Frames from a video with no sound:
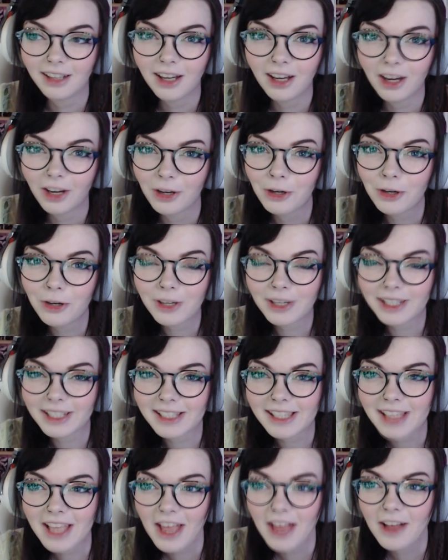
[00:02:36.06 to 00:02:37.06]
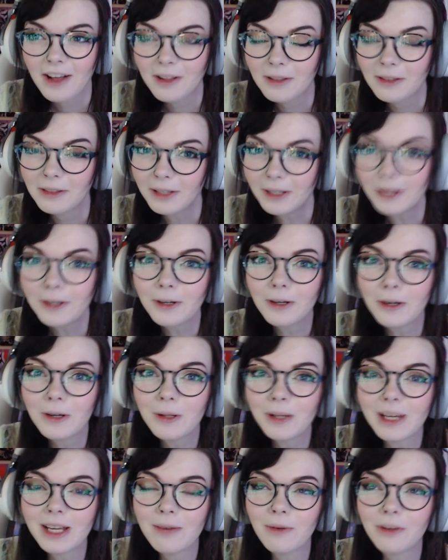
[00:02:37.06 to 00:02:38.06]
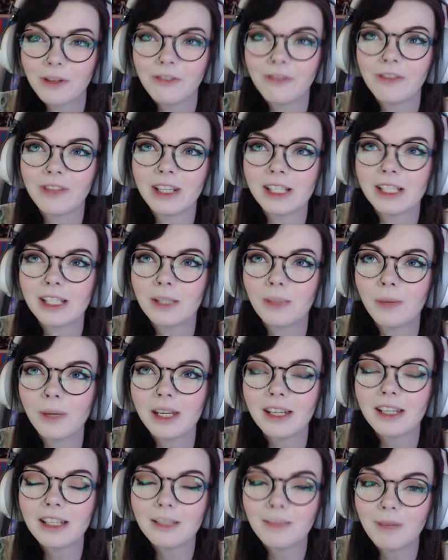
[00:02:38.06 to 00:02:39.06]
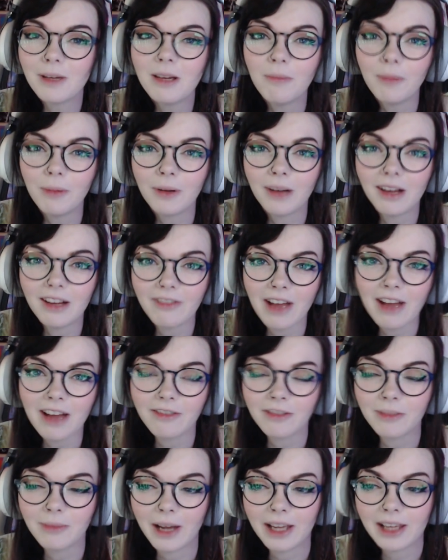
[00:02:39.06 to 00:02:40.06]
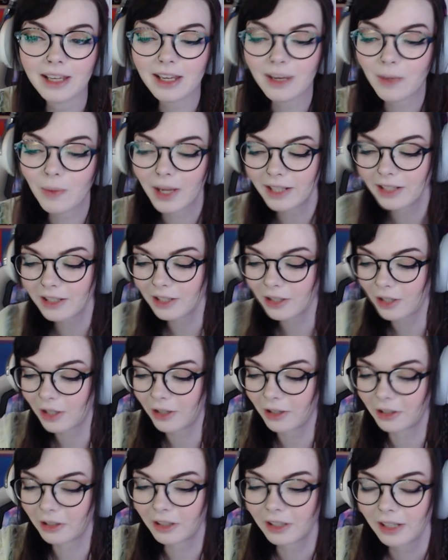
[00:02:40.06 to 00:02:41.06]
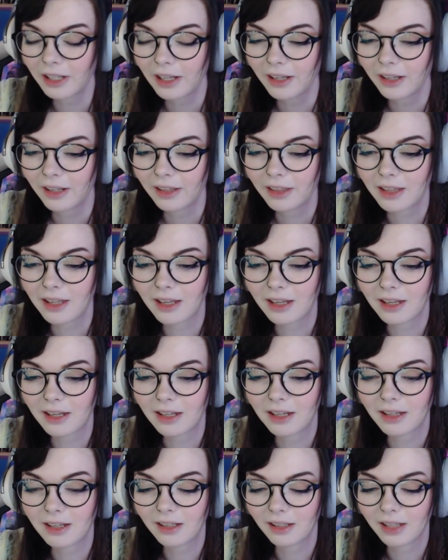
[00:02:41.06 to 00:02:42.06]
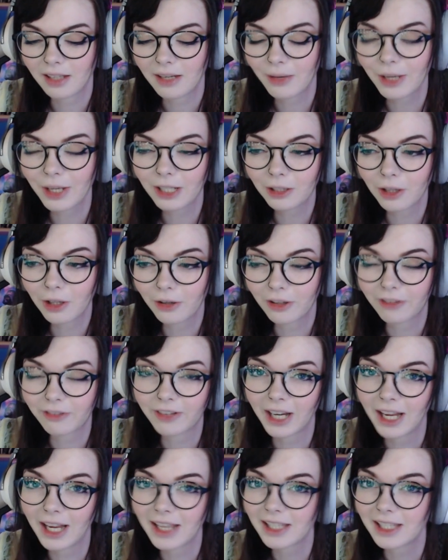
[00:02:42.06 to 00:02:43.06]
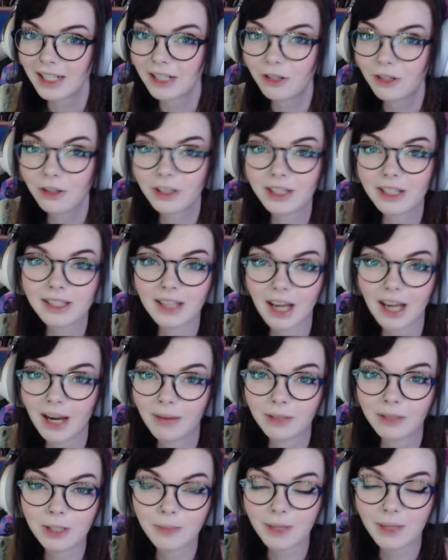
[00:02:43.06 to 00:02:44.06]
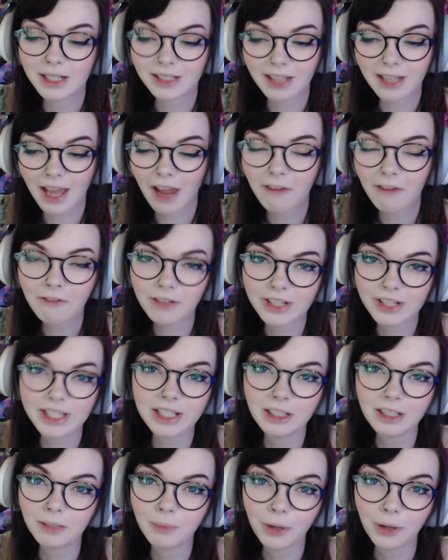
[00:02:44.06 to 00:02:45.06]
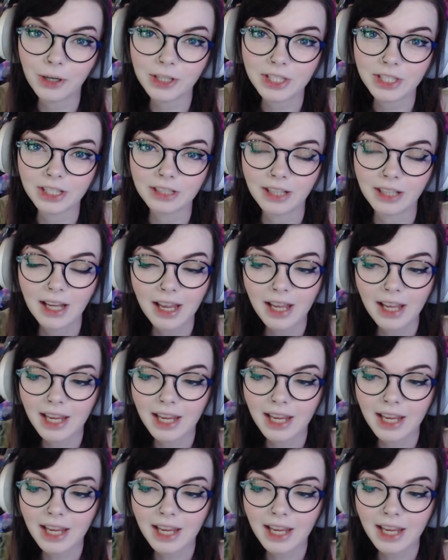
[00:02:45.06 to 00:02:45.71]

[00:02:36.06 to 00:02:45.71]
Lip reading: who is literally one of the sweetest people I've ever met. He went along the fans and he took his time to speak to every single person.